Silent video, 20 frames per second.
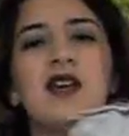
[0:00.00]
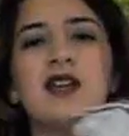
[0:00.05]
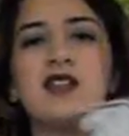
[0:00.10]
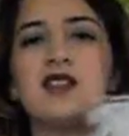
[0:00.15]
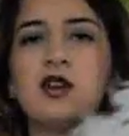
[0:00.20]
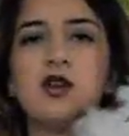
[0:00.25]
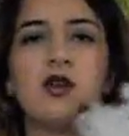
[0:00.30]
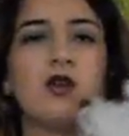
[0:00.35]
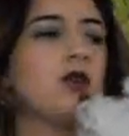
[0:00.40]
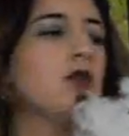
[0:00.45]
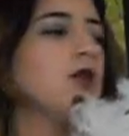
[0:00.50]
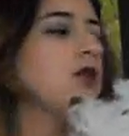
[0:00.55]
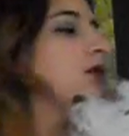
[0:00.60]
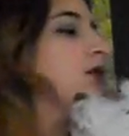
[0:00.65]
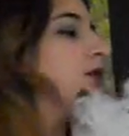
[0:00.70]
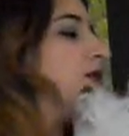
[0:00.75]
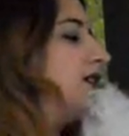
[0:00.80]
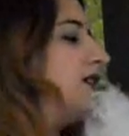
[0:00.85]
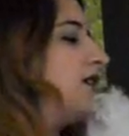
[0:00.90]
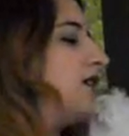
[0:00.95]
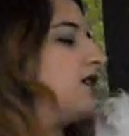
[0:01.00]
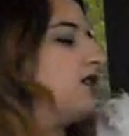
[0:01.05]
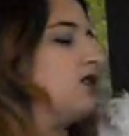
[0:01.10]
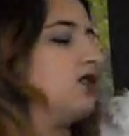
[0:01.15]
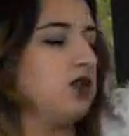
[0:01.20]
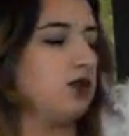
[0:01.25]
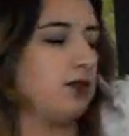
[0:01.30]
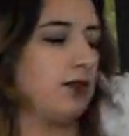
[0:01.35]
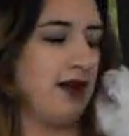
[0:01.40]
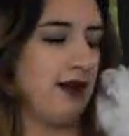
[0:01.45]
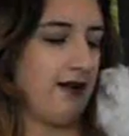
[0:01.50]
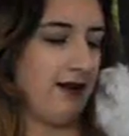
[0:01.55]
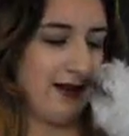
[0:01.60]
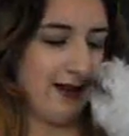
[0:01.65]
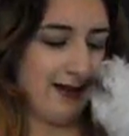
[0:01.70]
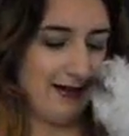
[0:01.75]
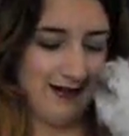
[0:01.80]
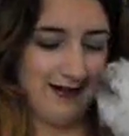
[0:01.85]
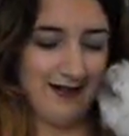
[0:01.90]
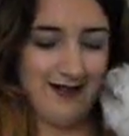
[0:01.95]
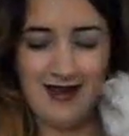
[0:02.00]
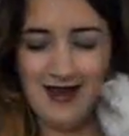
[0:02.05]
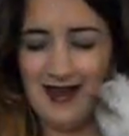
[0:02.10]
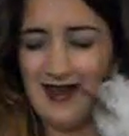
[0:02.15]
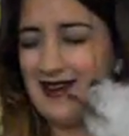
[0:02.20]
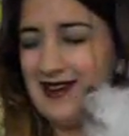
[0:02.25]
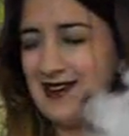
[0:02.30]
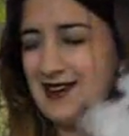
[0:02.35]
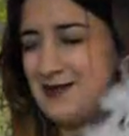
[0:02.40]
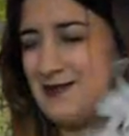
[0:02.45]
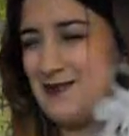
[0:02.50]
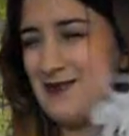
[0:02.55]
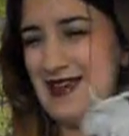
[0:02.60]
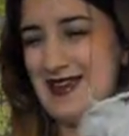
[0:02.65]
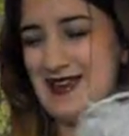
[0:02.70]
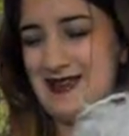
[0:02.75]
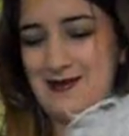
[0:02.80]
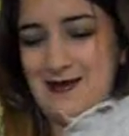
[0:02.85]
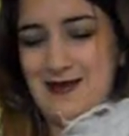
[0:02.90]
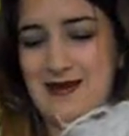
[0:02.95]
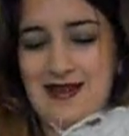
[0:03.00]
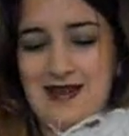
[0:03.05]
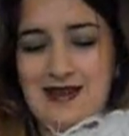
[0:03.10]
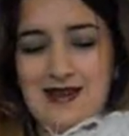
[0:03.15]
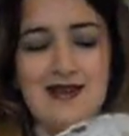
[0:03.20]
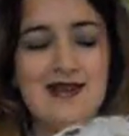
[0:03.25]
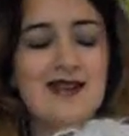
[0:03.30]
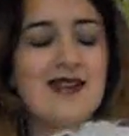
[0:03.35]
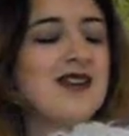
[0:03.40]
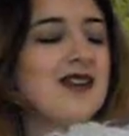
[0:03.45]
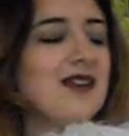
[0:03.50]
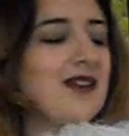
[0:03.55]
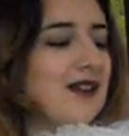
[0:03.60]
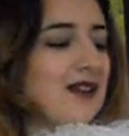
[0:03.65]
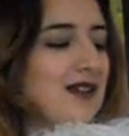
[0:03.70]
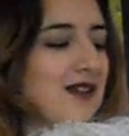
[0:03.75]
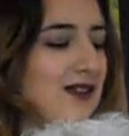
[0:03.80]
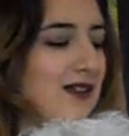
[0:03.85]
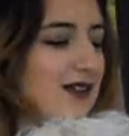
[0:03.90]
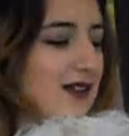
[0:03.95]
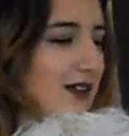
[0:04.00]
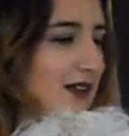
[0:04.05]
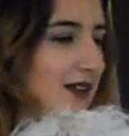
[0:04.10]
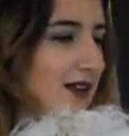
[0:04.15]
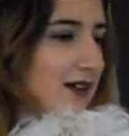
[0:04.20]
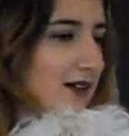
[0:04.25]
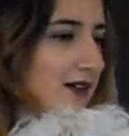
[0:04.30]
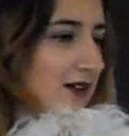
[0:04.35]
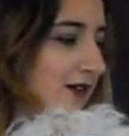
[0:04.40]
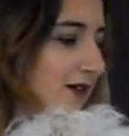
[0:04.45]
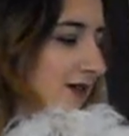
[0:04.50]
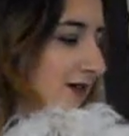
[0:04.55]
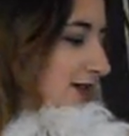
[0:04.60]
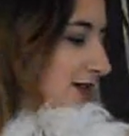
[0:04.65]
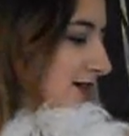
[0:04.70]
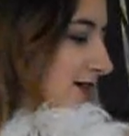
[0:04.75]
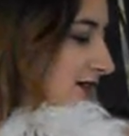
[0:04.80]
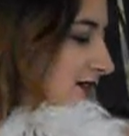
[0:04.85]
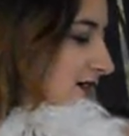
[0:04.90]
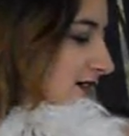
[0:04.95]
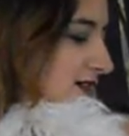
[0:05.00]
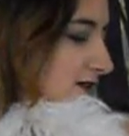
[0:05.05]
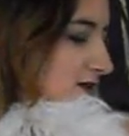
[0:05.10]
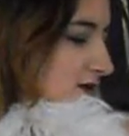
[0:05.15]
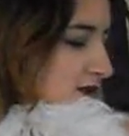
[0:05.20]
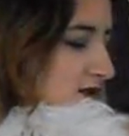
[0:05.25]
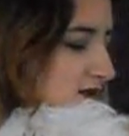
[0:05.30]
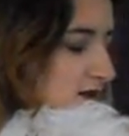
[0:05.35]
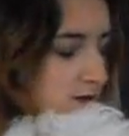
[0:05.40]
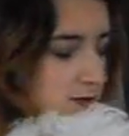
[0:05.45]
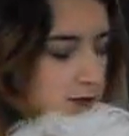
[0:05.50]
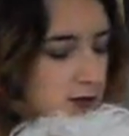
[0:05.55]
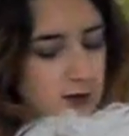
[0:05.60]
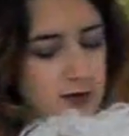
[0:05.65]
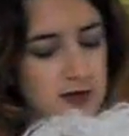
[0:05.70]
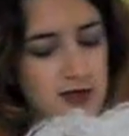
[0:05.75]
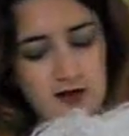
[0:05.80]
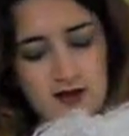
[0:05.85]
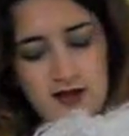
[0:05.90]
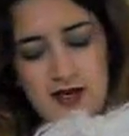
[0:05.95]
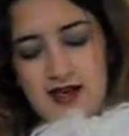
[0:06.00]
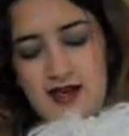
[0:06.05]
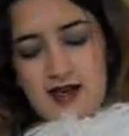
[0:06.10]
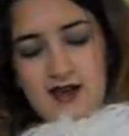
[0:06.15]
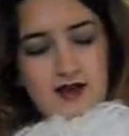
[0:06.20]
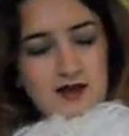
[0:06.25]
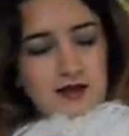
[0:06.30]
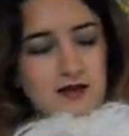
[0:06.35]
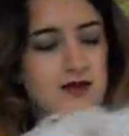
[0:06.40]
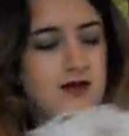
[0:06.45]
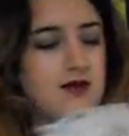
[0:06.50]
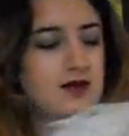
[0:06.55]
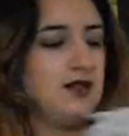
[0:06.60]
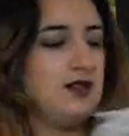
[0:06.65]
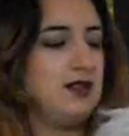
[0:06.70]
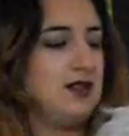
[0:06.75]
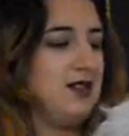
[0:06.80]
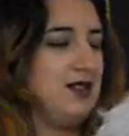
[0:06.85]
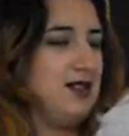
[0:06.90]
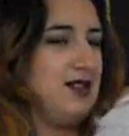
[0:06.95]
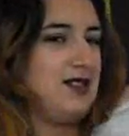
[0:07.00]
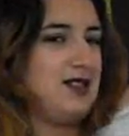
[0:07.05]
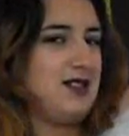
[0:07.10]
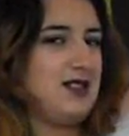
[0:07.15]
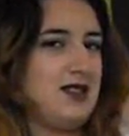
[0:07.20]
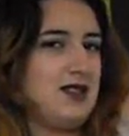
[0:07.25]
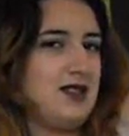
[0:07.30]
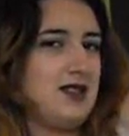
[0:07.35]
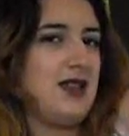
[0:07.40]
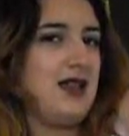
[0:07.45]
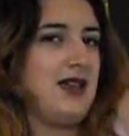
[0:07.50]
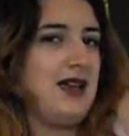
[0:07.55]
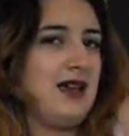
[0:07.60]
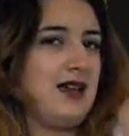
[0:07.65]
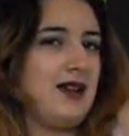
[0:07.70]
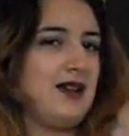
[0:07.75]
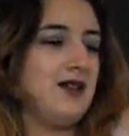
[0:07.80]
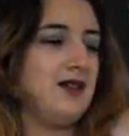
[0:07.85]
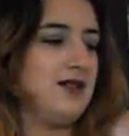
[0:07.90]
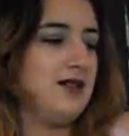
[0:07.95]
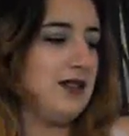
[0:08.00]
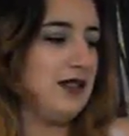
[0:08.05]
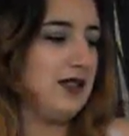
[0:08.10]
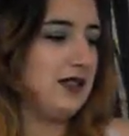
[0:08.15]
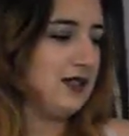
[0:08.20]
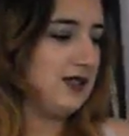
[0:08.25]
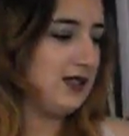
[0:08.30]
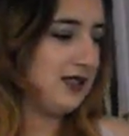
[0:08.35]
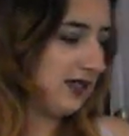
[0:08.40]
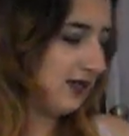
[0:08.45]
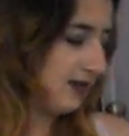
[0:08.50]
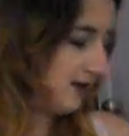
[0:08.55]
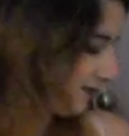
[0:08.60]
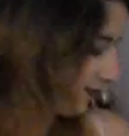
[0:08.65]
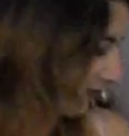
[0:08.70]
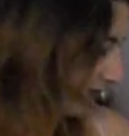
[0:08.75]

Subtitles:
that's all the underwear I got. Hello baby. Hello. I'm just going to pop you there. Just there. That's it.